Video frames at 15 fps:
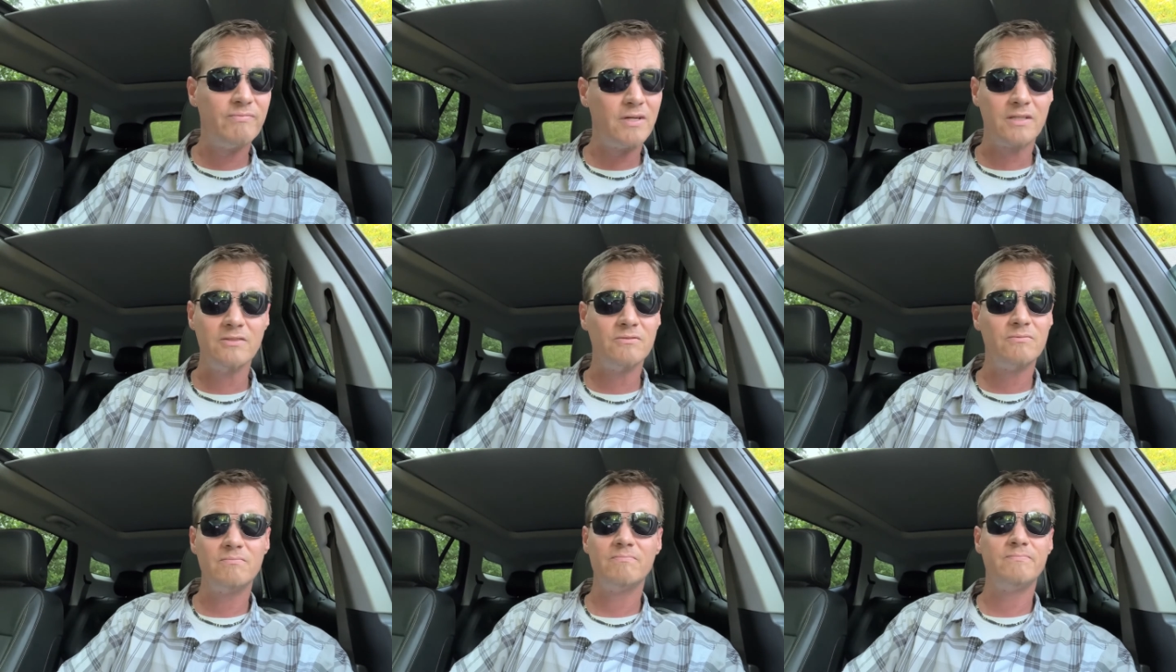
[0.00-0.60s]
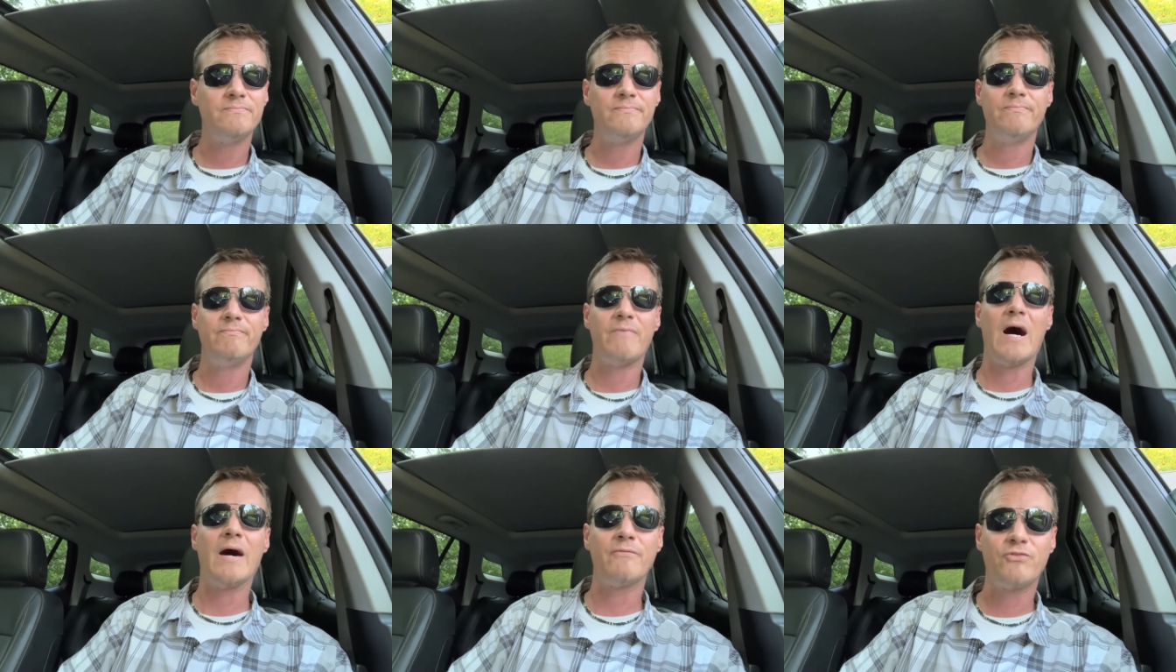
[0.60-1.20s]
fucking
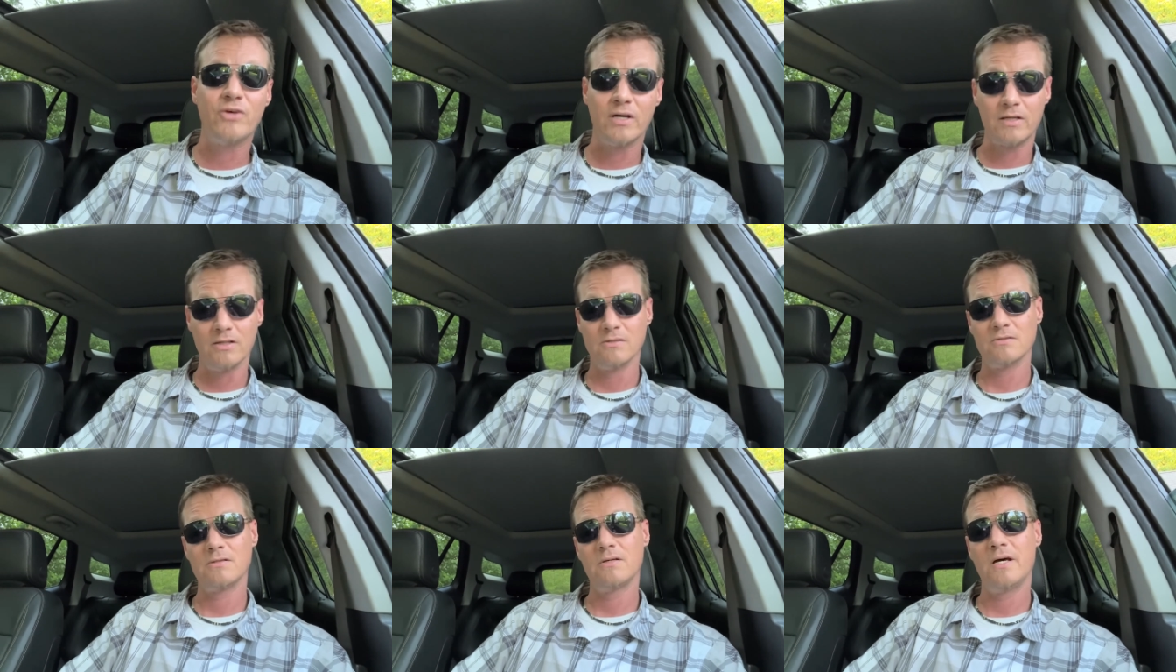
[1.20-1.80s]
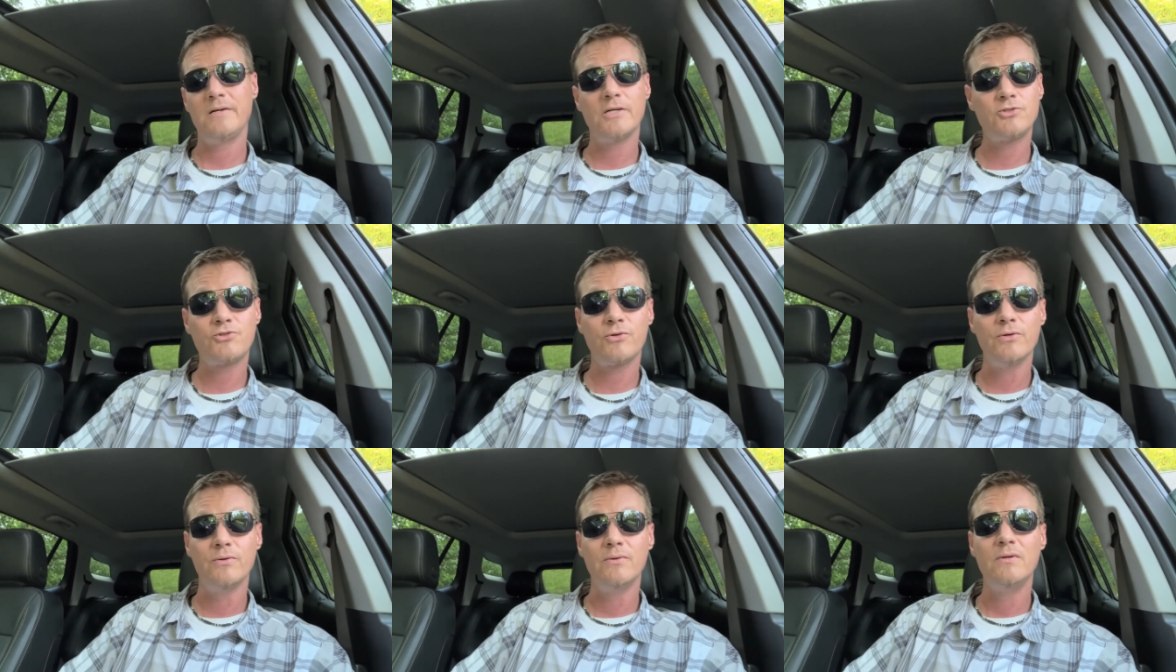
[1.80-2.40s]
five seconds. And that's
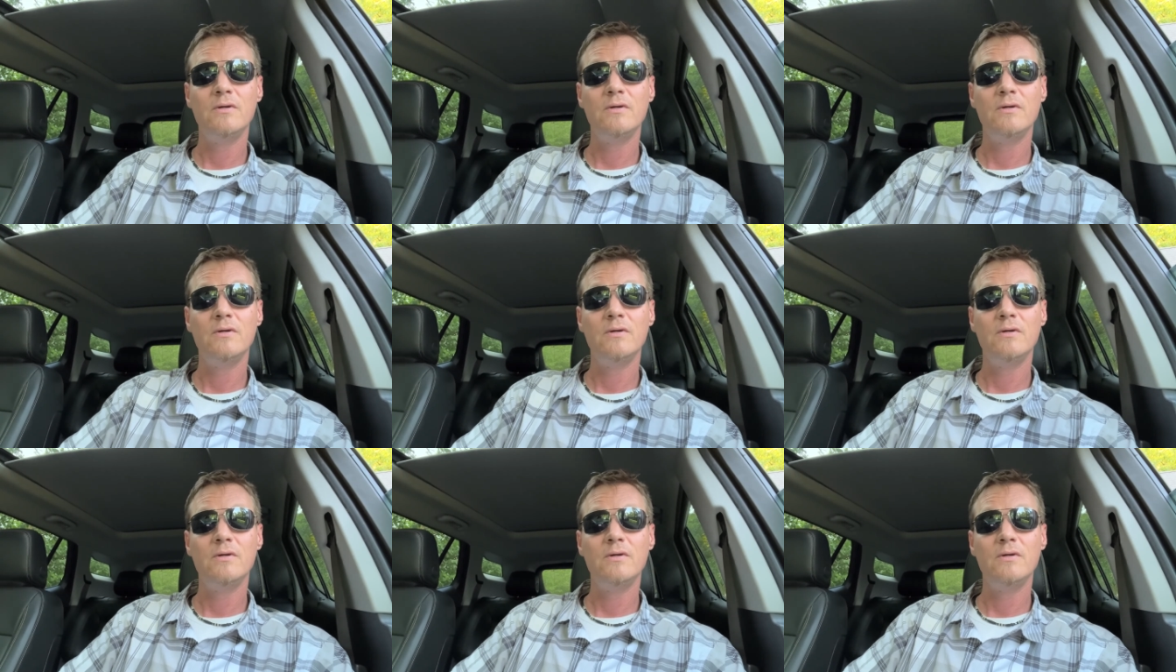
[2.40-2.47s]
true.